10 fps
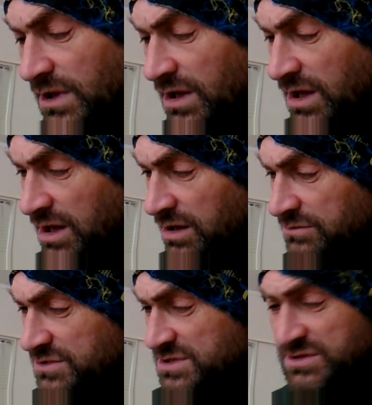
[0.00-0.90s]

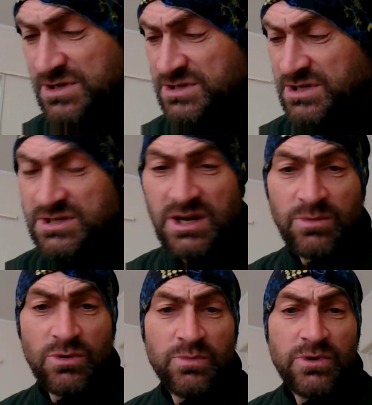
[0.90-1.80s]
just these
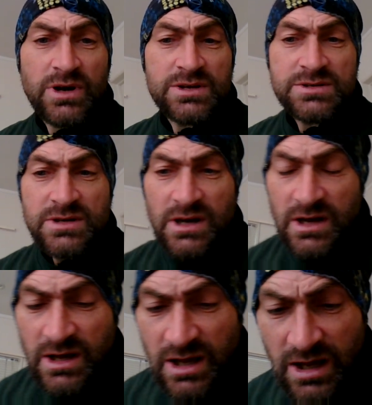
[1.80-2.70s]
couple of prayers,
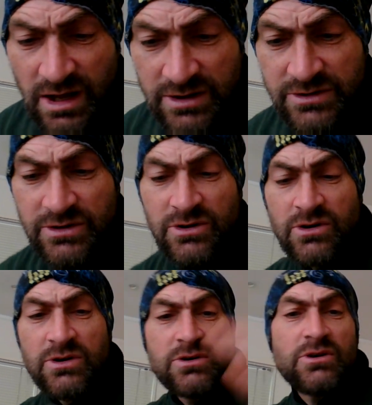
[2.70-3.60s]
and
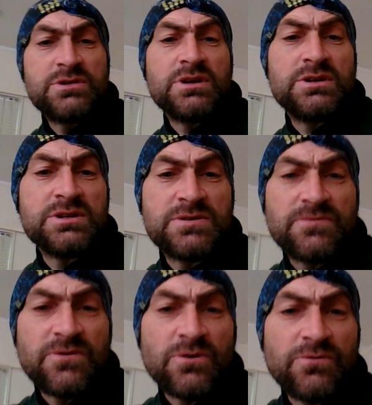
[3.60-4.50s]
you guys can just
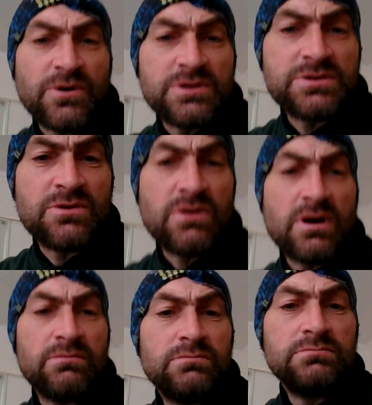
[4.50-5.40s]
feel free
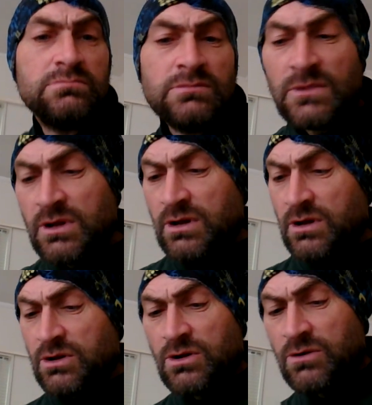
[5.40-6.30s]
to
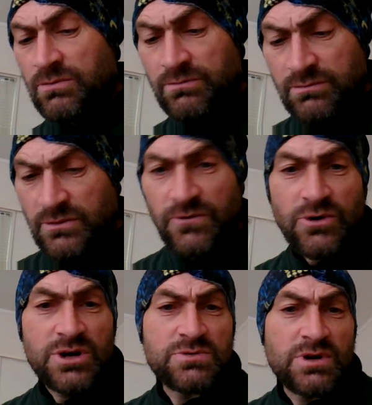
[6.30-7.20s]
if you
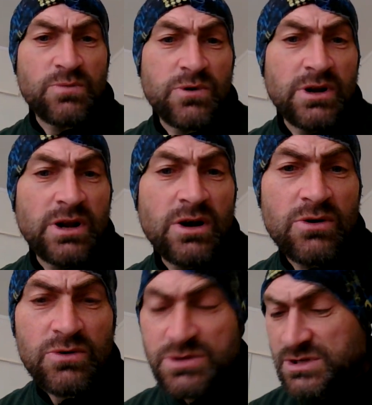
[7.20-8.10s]
guys want to print it
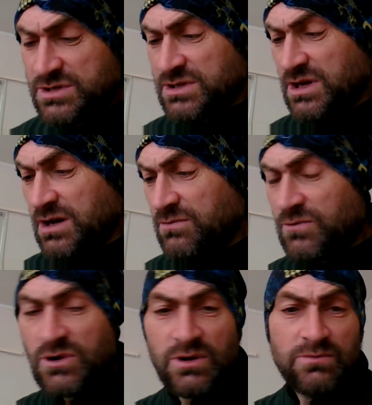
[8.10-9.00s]
out or just
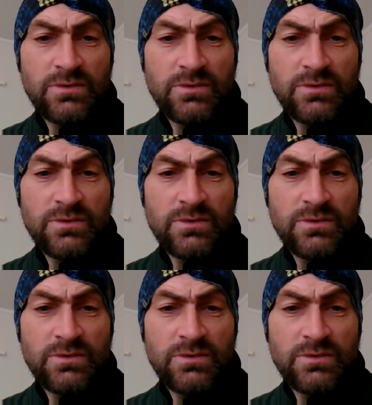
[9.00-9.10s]
wanna